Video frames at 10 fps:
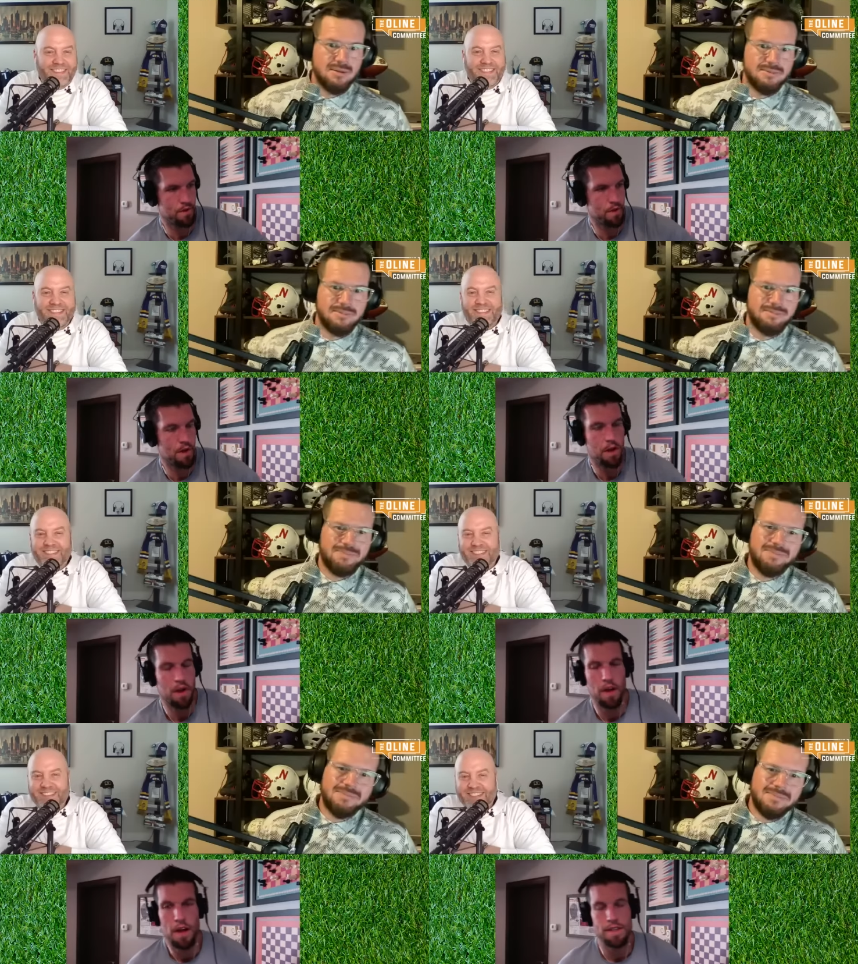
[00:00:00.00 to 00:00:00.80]

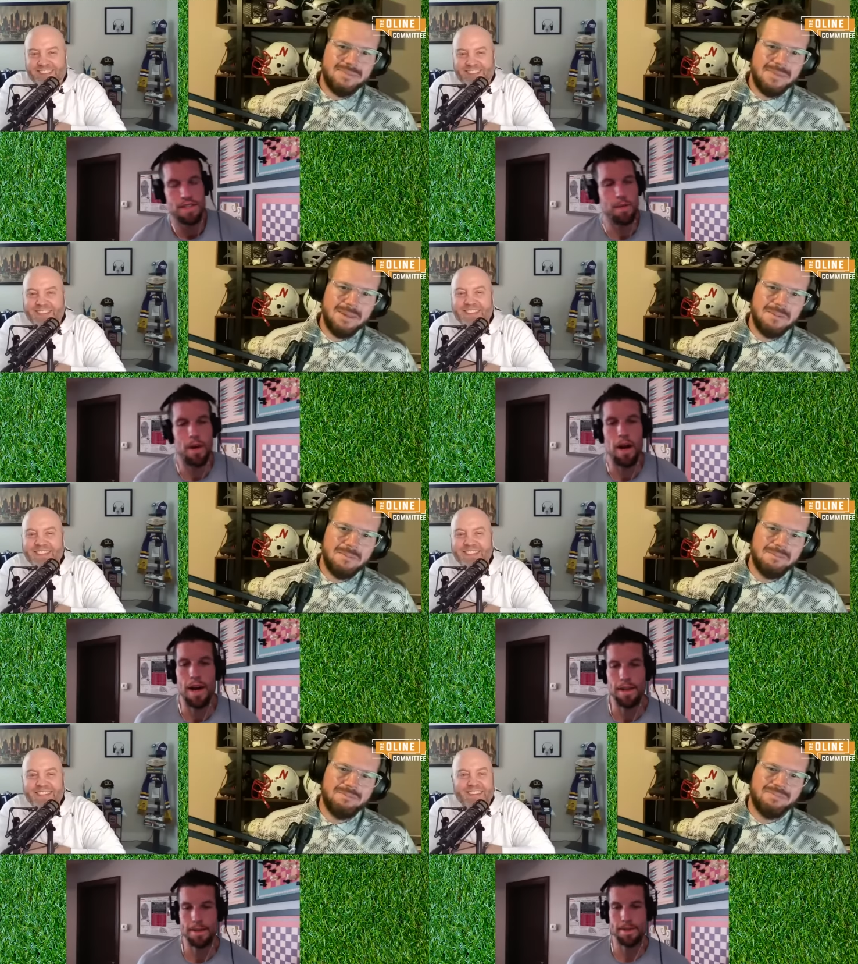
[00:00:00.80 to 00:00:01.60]
Speaker 1: all
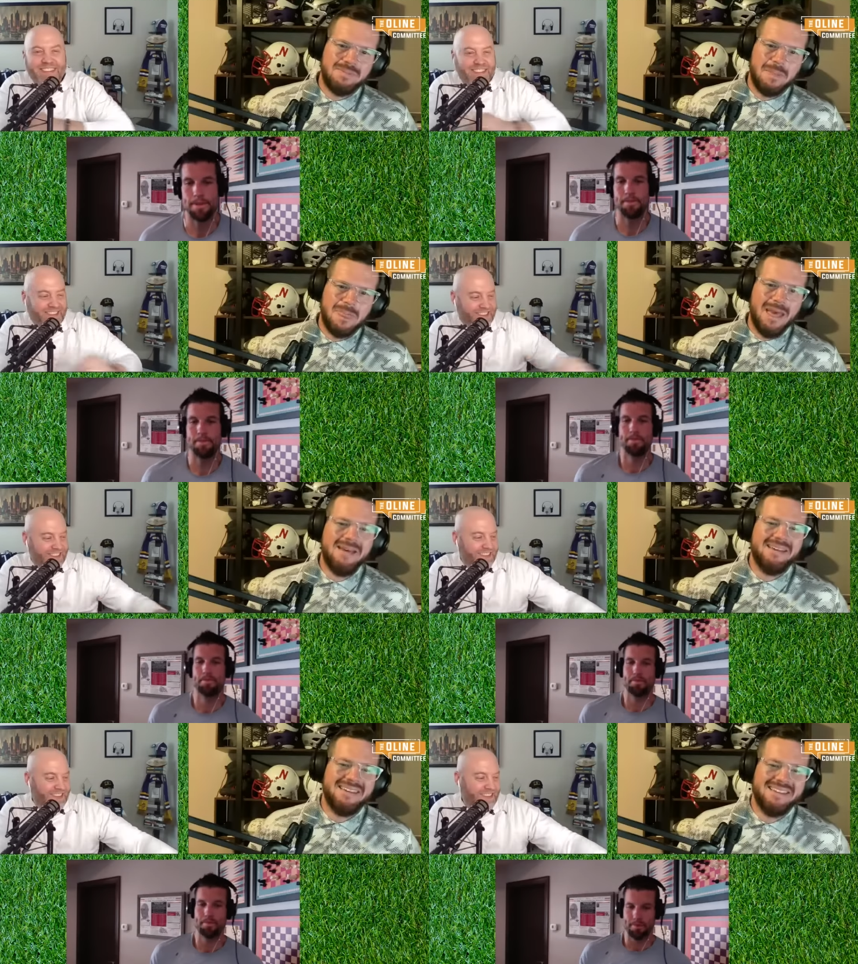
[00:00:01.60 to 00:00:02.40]
right, listen.
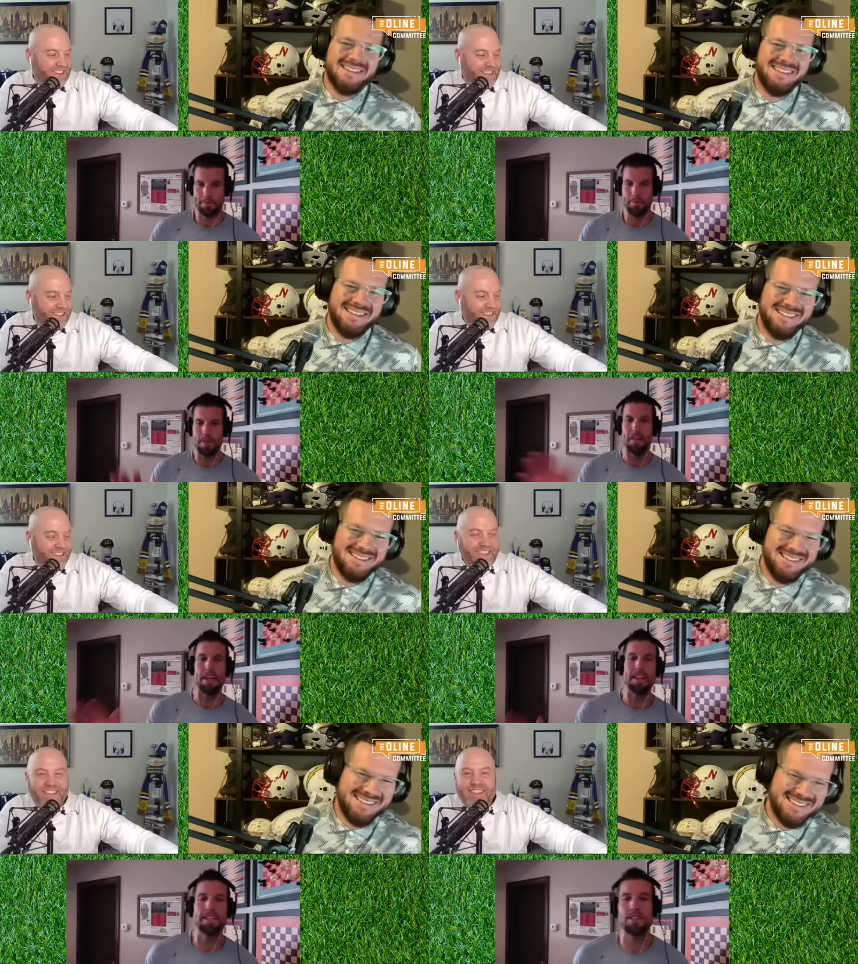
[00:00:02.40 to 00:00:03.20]
I
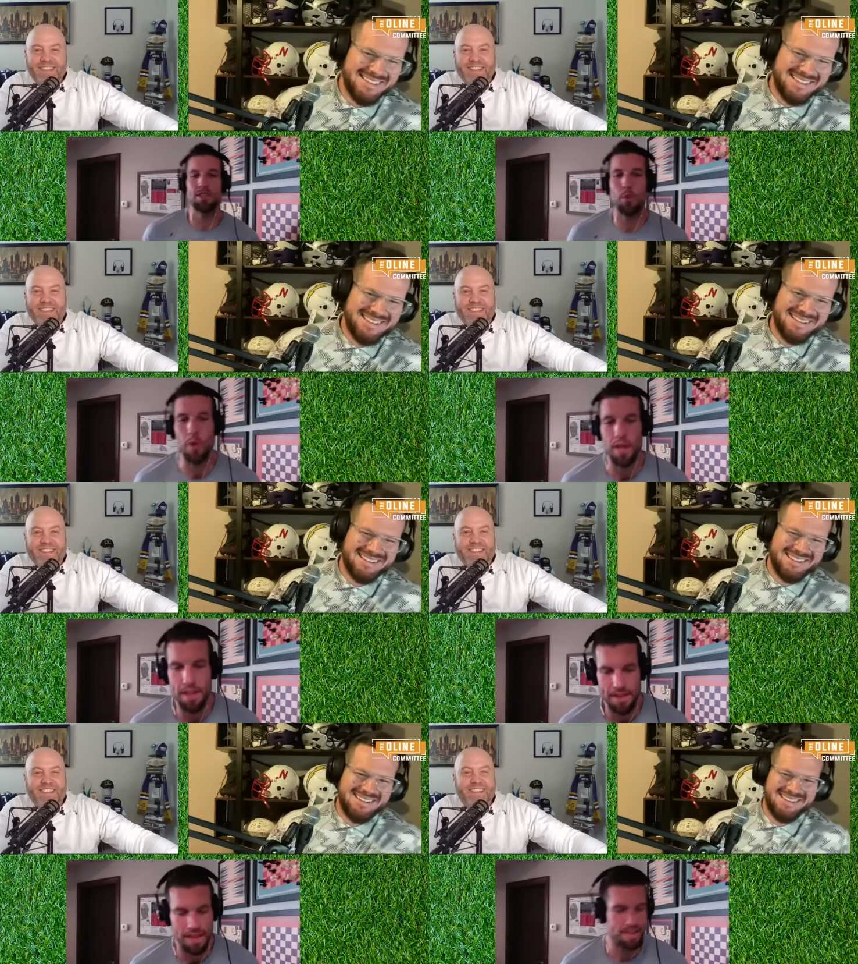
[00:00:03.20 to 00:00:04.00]
think this is the one of the
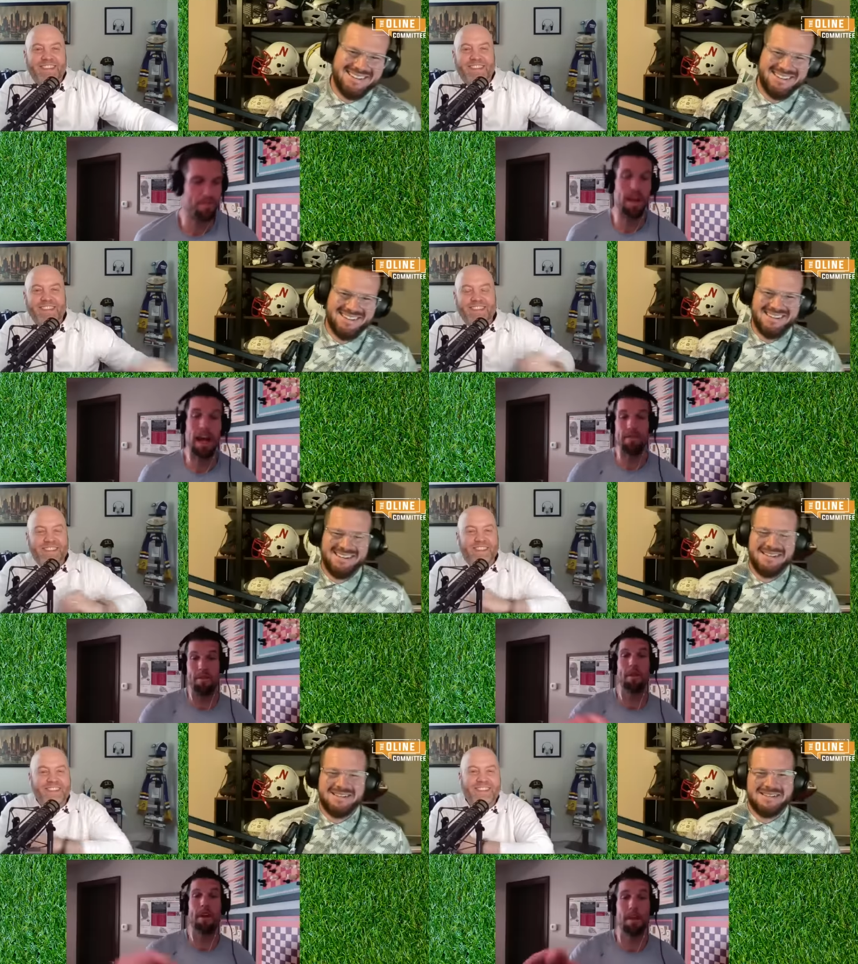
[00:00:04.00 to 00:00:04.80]
things, and, and
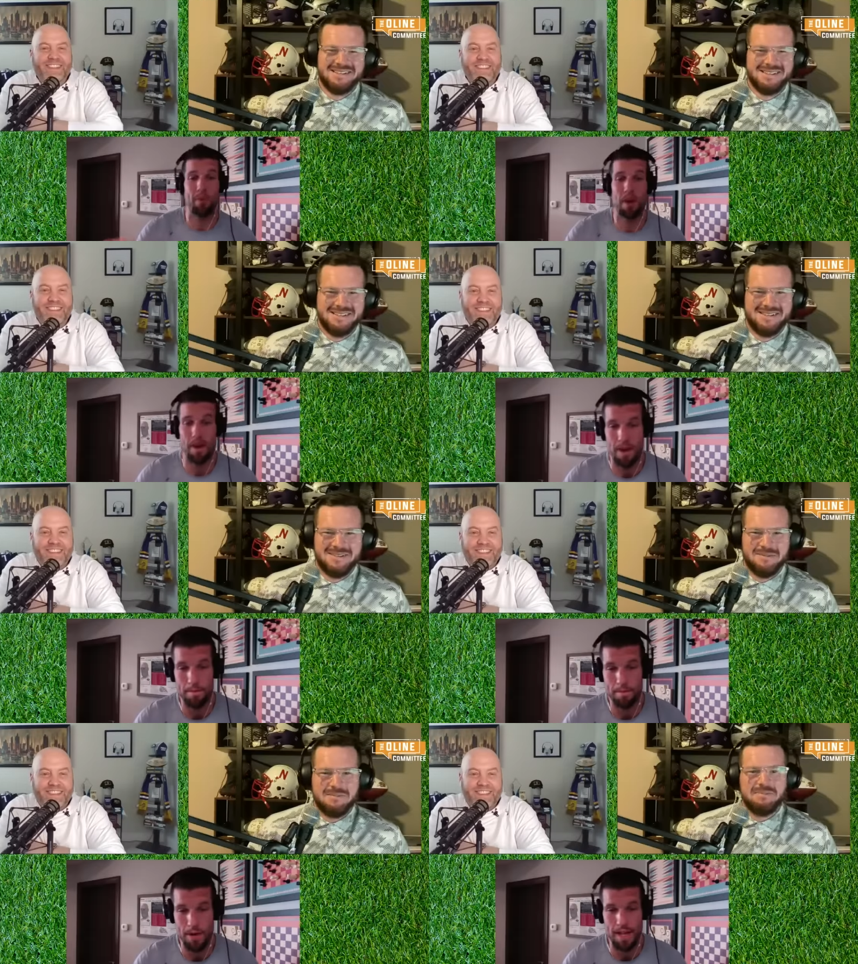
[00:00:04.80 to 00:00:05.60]
Phil kind of brought it
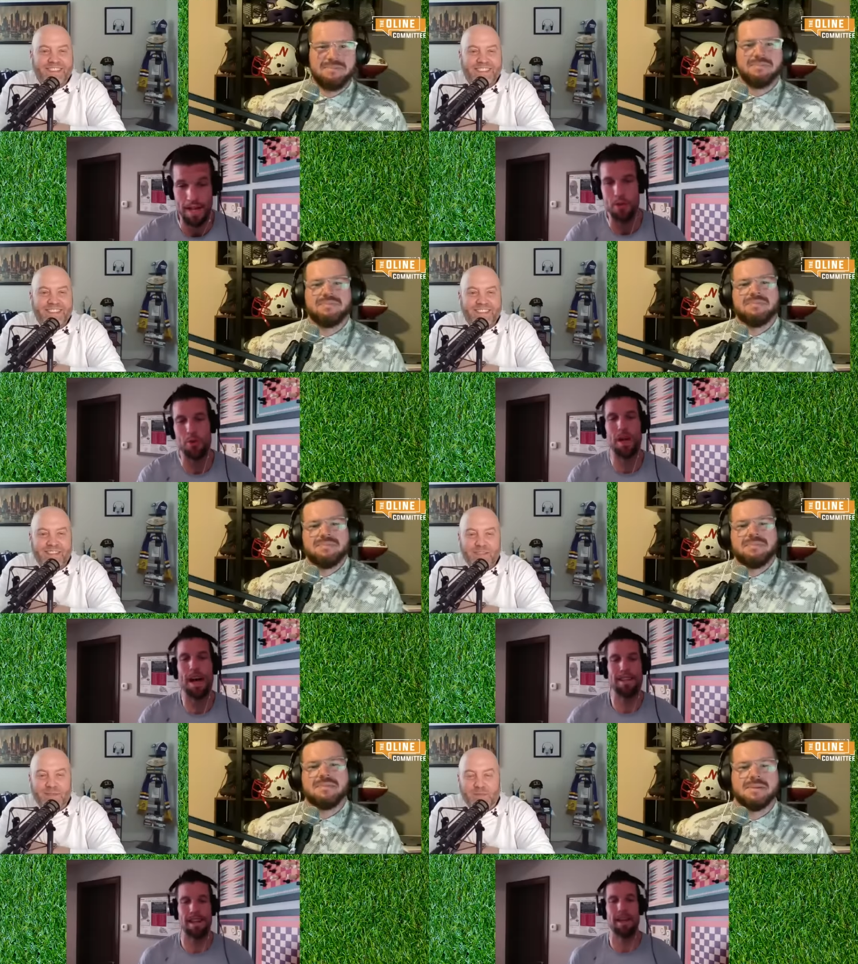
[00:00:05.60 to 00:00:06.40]
up, right? Like, who
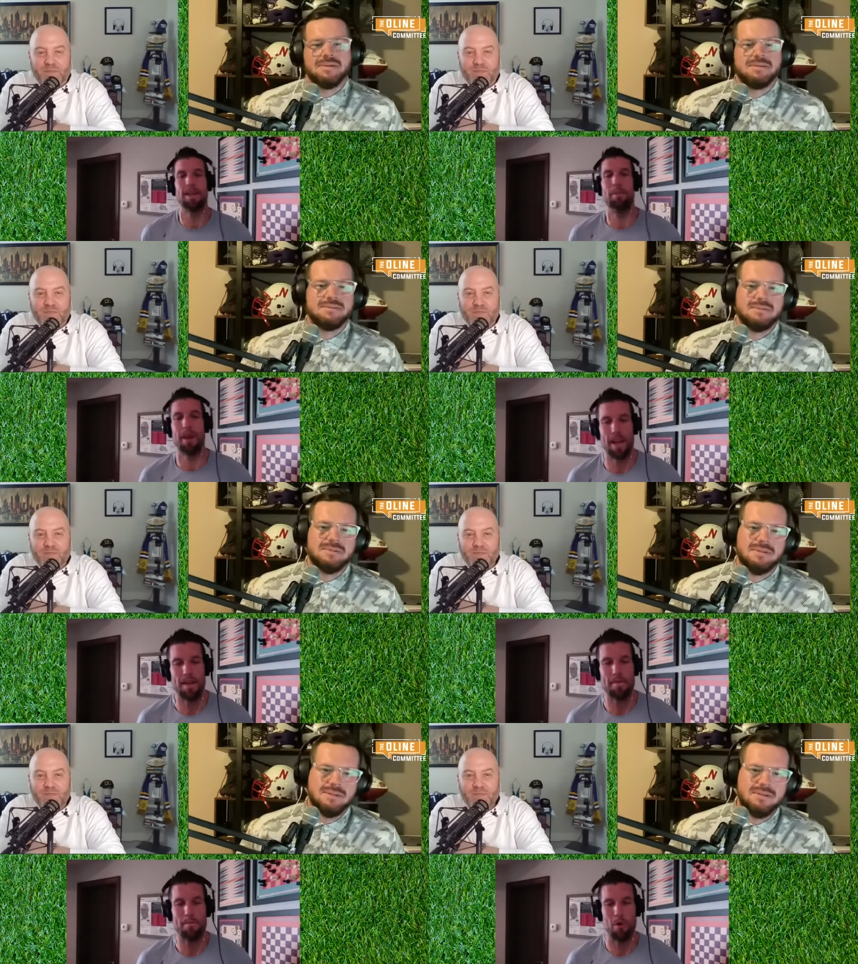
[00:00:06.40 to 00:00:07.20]
got Danny paid
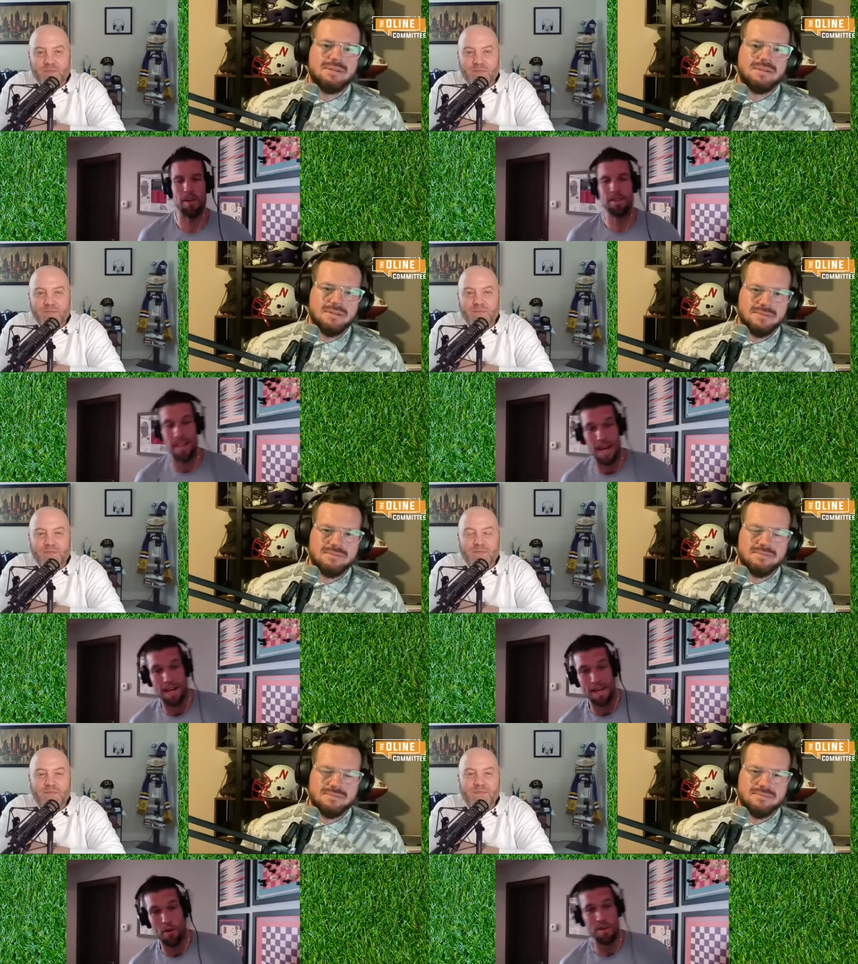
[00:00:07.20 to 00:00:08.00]
more,
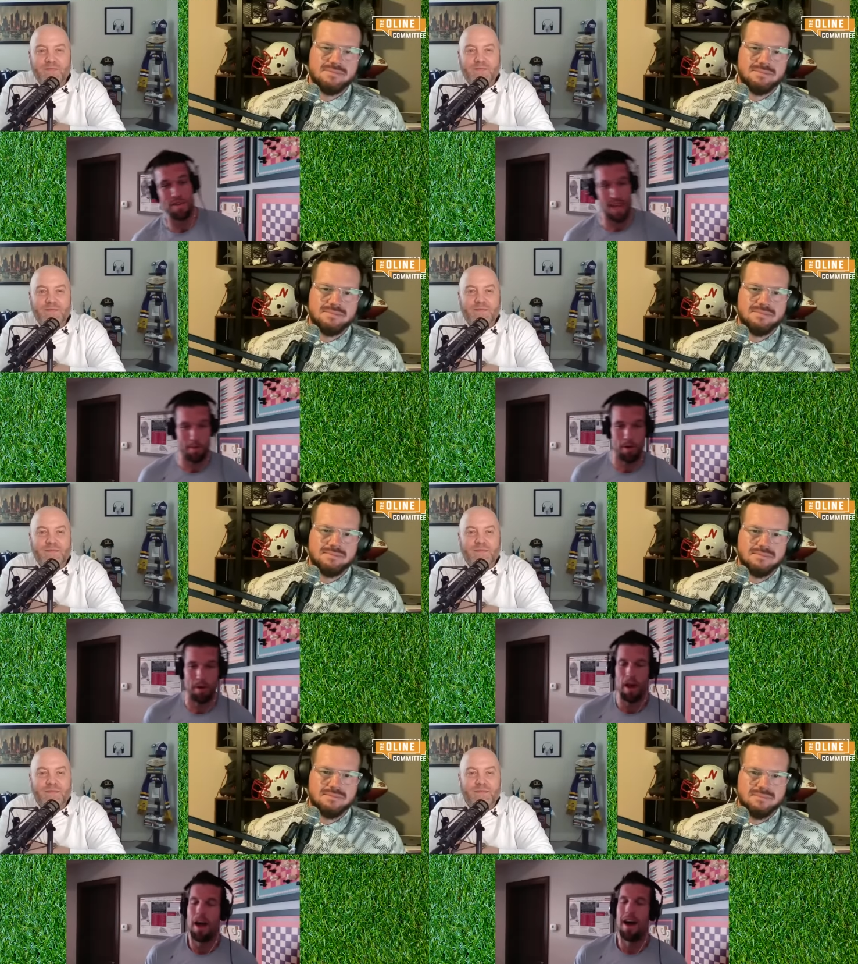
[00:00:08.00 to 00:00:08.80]
Danny or Daboll?